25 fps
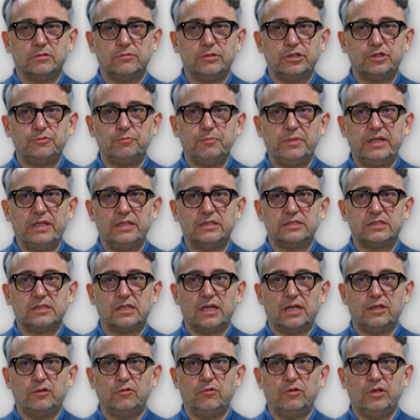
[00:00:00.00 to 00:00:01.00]
which means
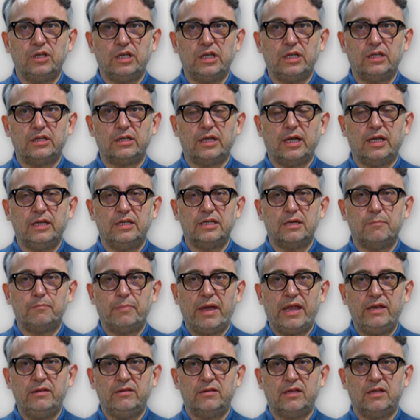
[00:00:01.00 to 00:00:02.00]
that you need
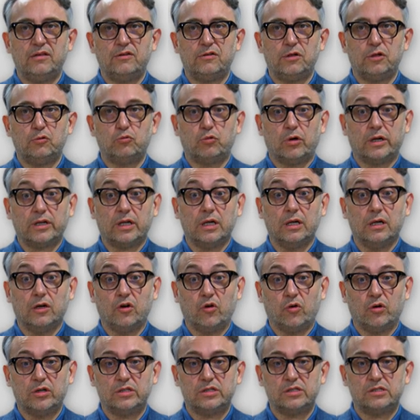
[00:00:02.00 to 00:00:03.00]
independent and working
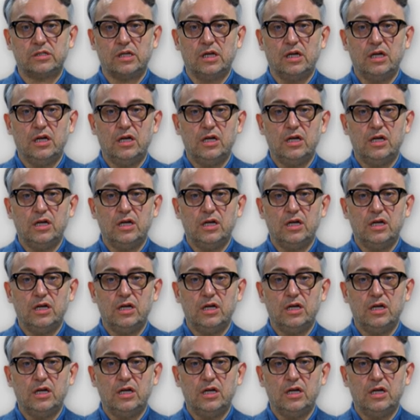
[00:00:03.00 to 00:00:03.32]
courts